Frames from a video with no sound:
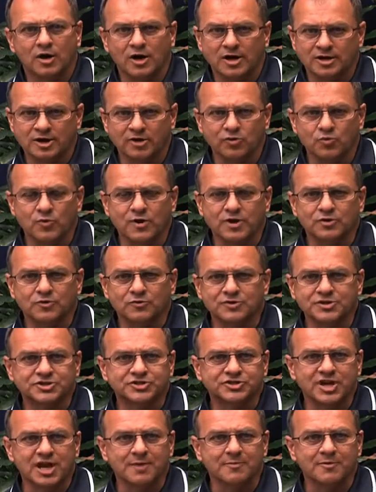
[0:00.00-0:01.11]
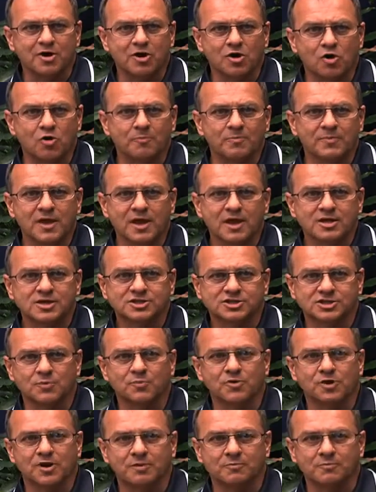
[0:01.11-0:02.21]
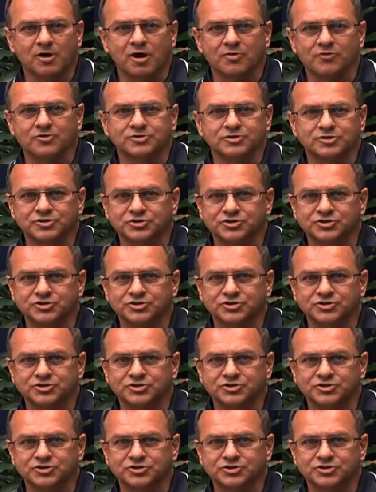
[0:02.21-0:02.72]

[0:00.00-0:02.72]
Another window in this same home, someone had bothered